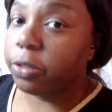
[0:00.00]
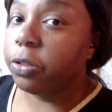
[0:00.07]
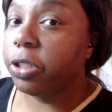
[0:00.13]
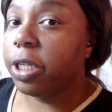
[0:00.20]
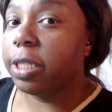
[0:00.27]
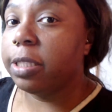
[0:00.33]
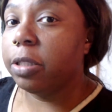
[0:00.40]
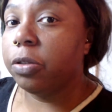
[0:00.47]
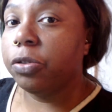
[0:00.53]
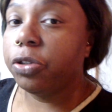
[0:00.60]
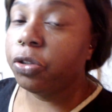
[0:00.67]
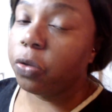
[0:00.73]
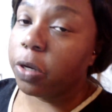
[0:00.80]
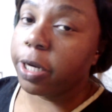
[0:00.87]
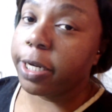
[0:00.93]
So she has a little
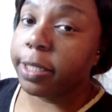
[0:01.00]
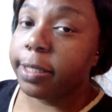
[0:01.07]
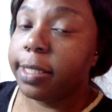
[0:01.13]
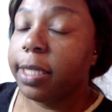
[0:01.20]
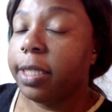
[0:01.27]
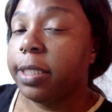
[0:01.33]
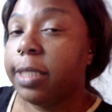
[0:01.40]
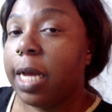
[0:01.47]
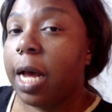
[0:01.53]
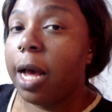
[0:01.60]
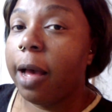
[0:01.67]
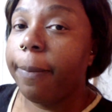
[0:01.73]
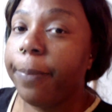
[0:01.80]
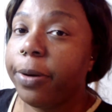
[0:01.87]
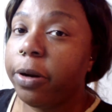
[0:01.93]
shorts and the
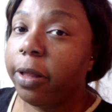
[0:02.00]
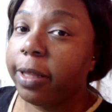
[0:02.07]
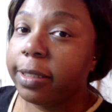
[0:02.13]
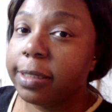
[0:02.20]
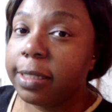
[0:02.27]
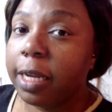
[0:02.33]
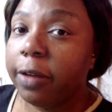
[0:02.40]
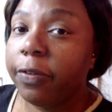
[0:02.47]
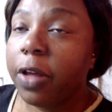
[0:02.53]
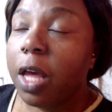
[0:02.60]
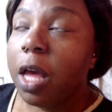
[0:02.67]
top and all that stuff.